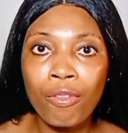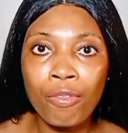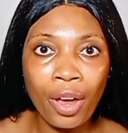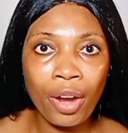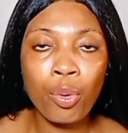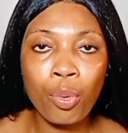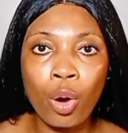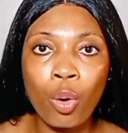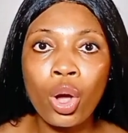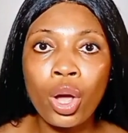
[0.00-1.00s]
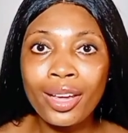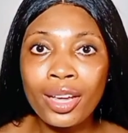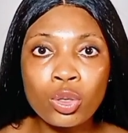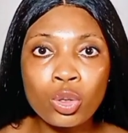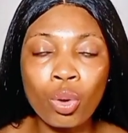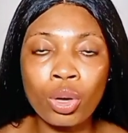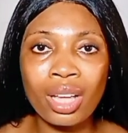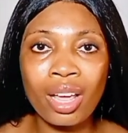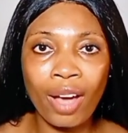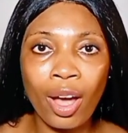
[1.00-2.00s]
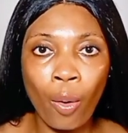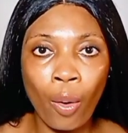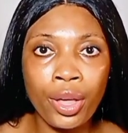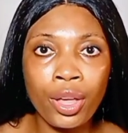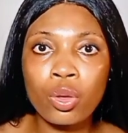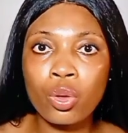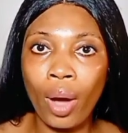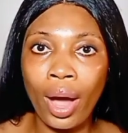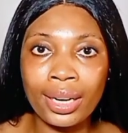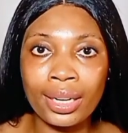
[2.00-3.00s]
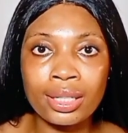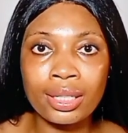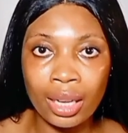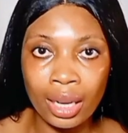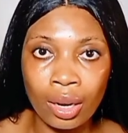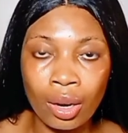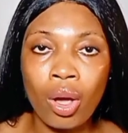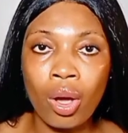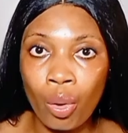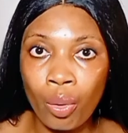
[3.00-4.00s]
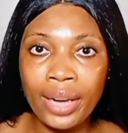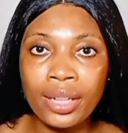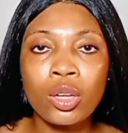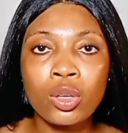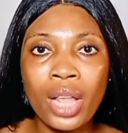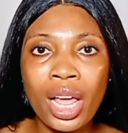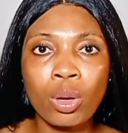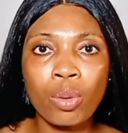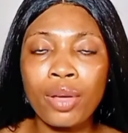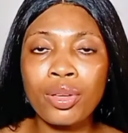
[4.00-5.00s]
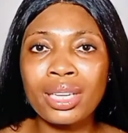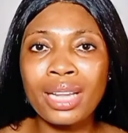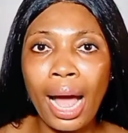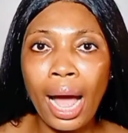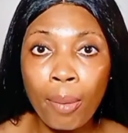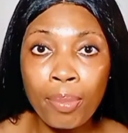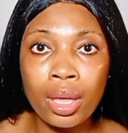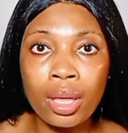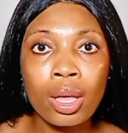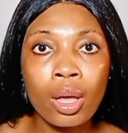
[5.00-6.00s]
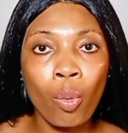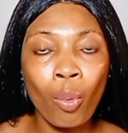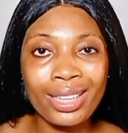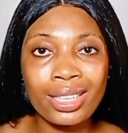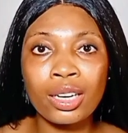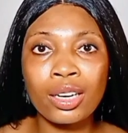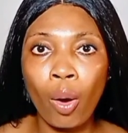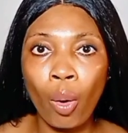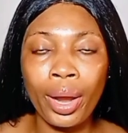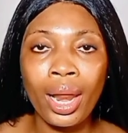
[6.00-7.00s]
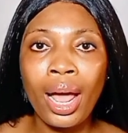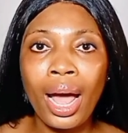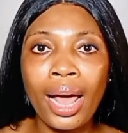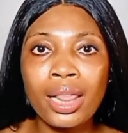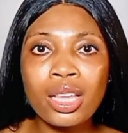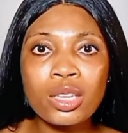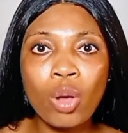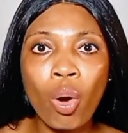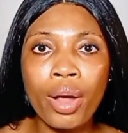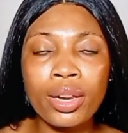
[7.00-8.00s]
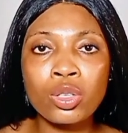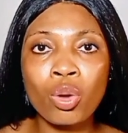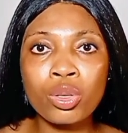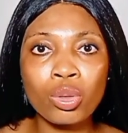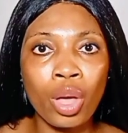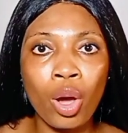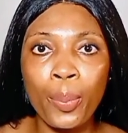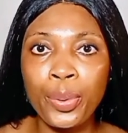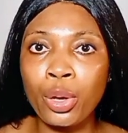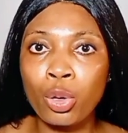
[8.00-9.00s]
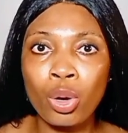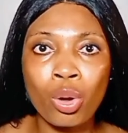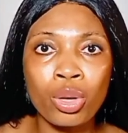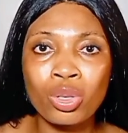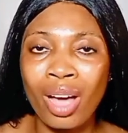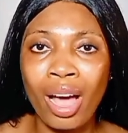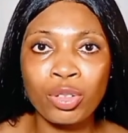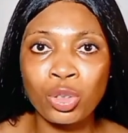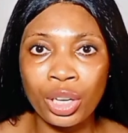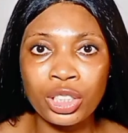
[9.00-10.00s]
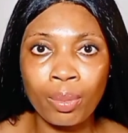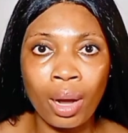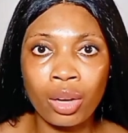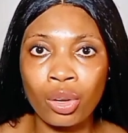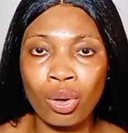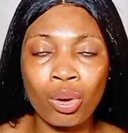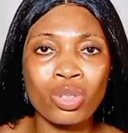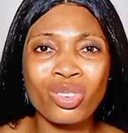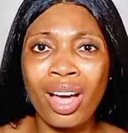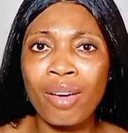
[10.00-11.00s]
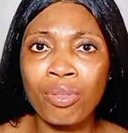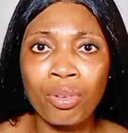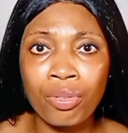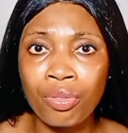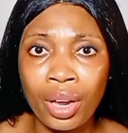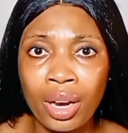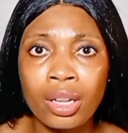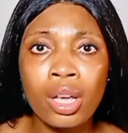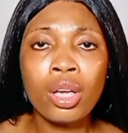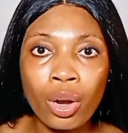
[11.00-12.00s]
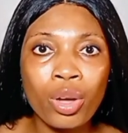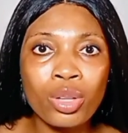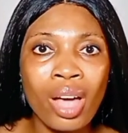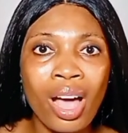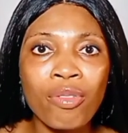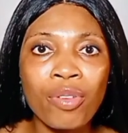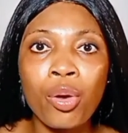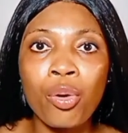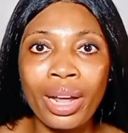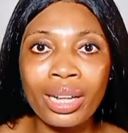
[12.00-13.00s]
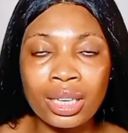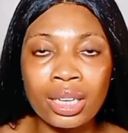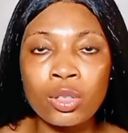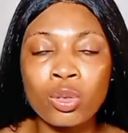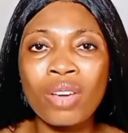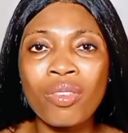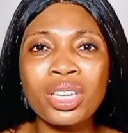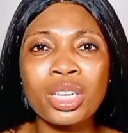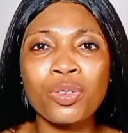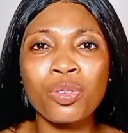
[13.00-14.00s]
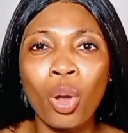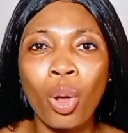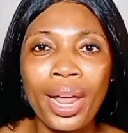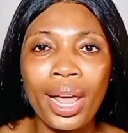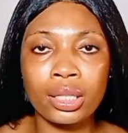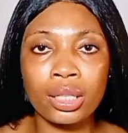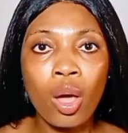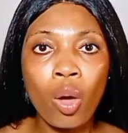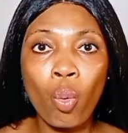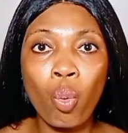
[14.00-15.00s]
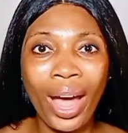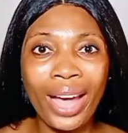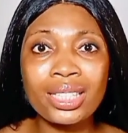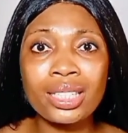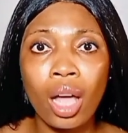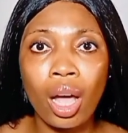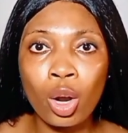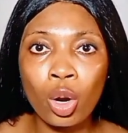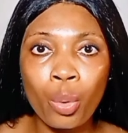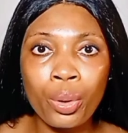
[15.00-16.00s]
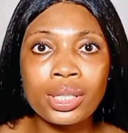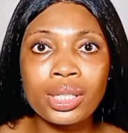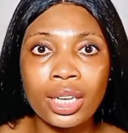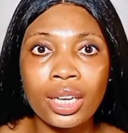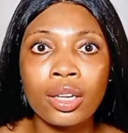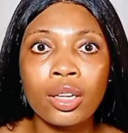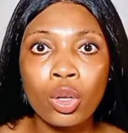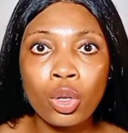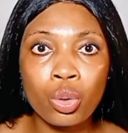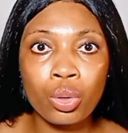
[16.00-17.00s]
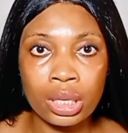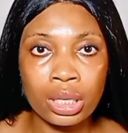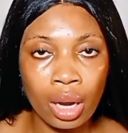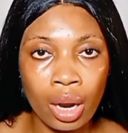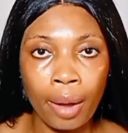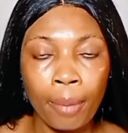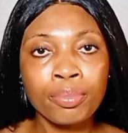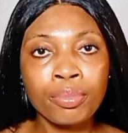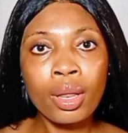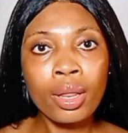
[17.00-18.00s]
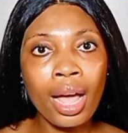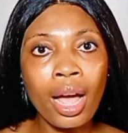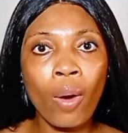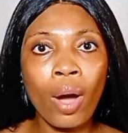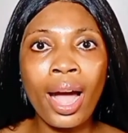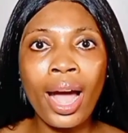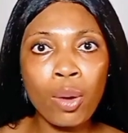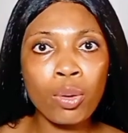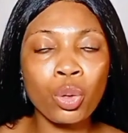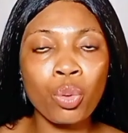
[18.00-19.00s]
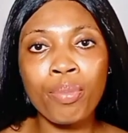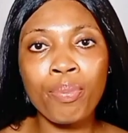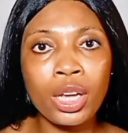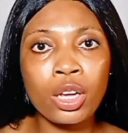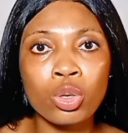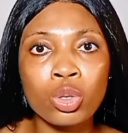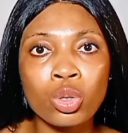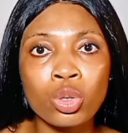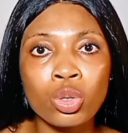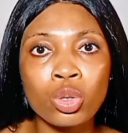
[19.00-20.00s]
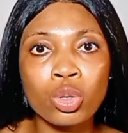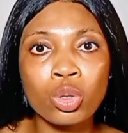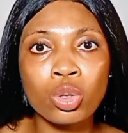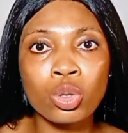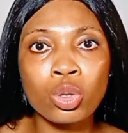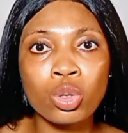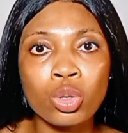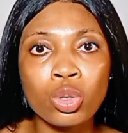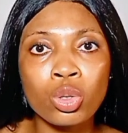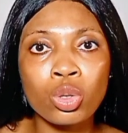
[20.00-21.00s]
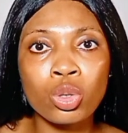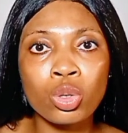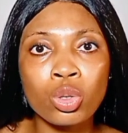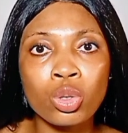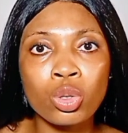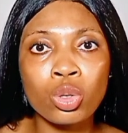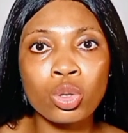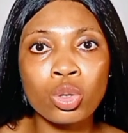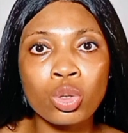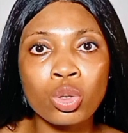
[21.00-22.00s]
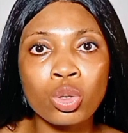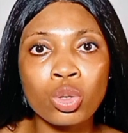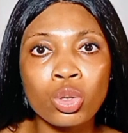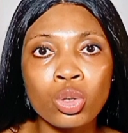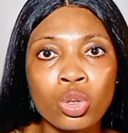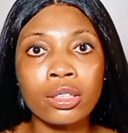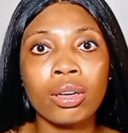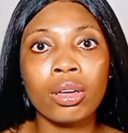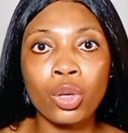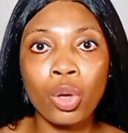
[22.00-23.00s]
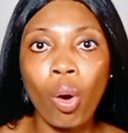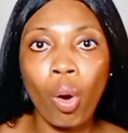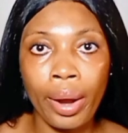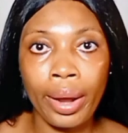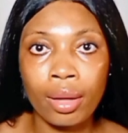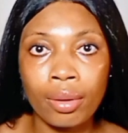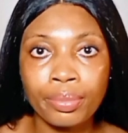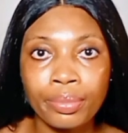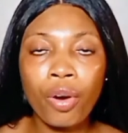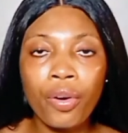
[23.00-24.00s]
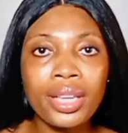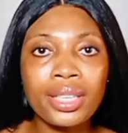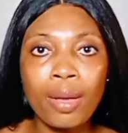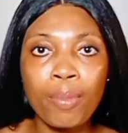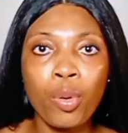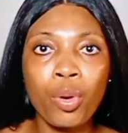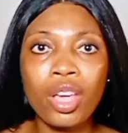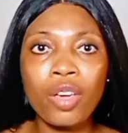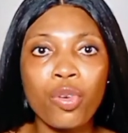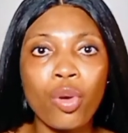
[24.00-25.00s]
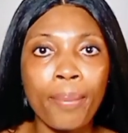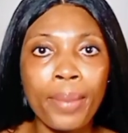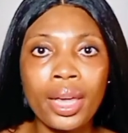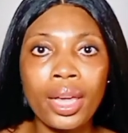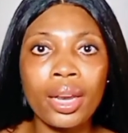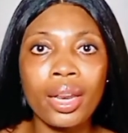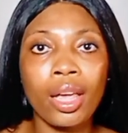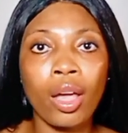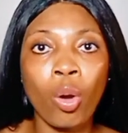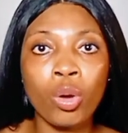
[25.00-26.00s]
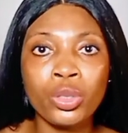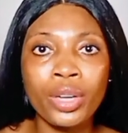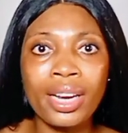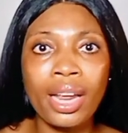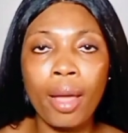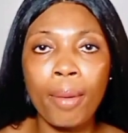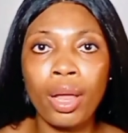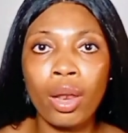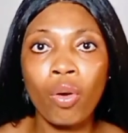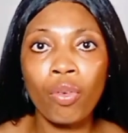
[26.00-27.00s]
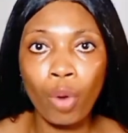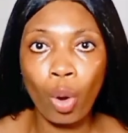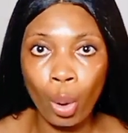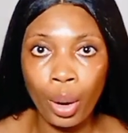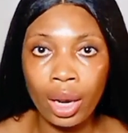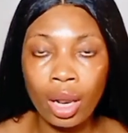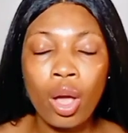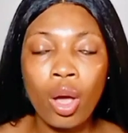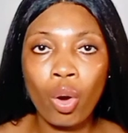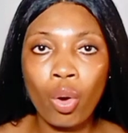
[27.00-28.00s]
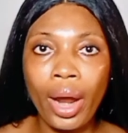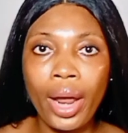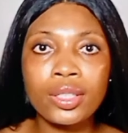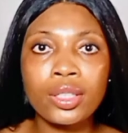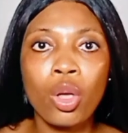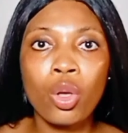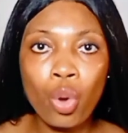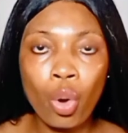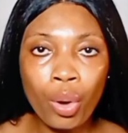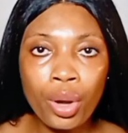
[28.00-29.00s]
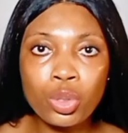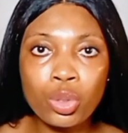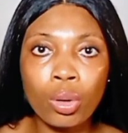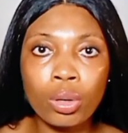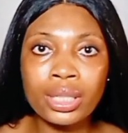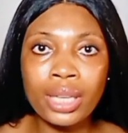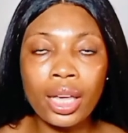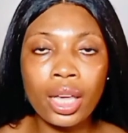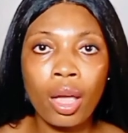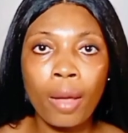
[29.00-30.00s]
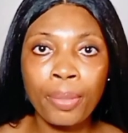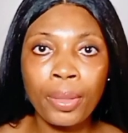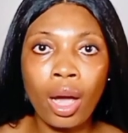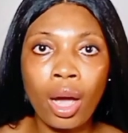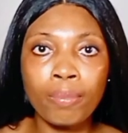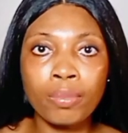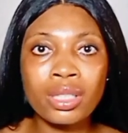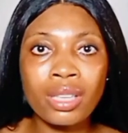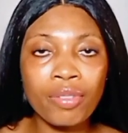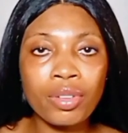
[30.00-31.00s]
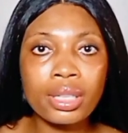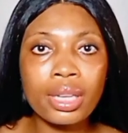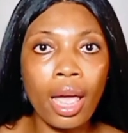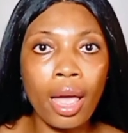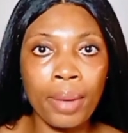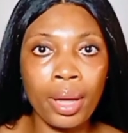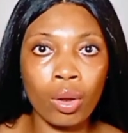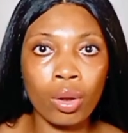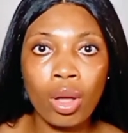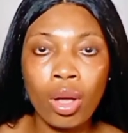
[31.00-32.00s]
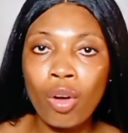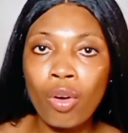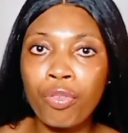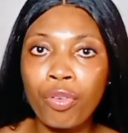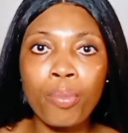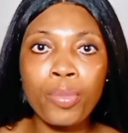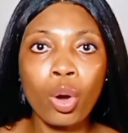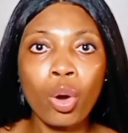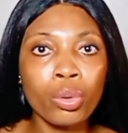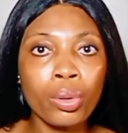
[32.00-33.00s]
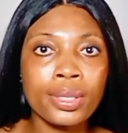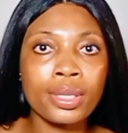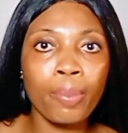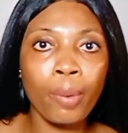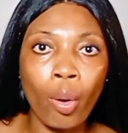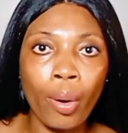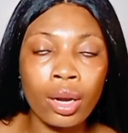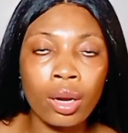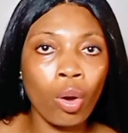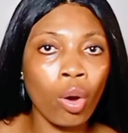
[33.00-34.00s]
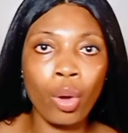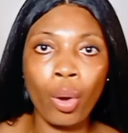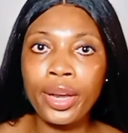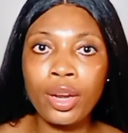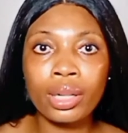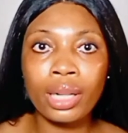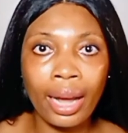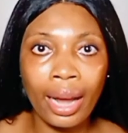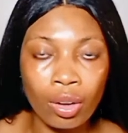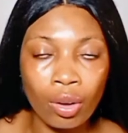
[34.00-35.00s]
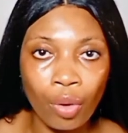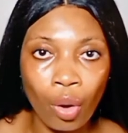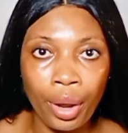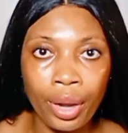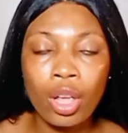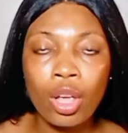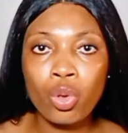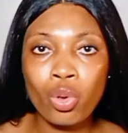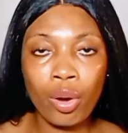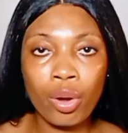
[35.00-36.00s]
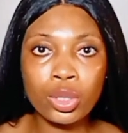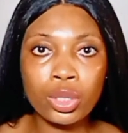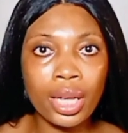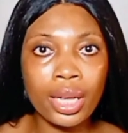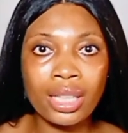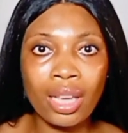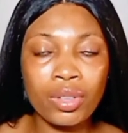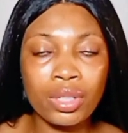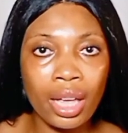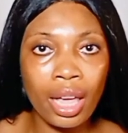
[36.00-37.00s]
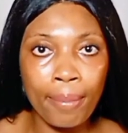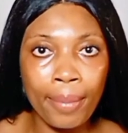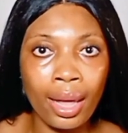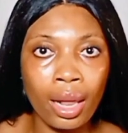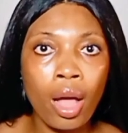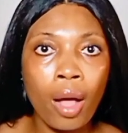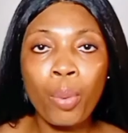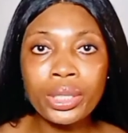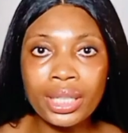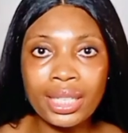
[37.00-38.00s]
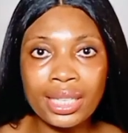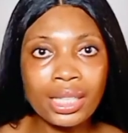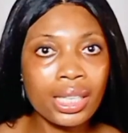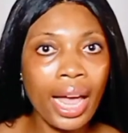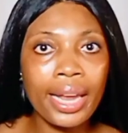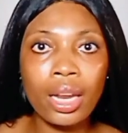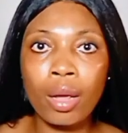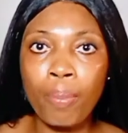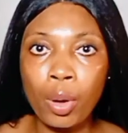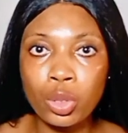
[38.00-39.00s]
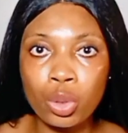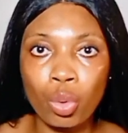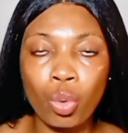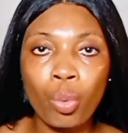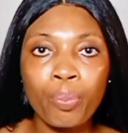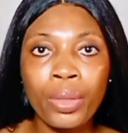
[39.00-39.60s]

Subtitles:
very well into whatever oil you add it in. All right, so that's why we are using Army Whitening oil, and this oil is going to help you. You're not going to have stretch mark, you're not going to have green vein, you're not going to have a red skin. It will give you this flawless white glowing skin you desire. Now, how do we make use of this Army Whitening Serum and your oil? For example, if you are making 100 ml of oil, all right, you are going to take 70 ml from your rosehip oil or your any other kind of oil. You are going to take 70 ml, put it inside a bottle.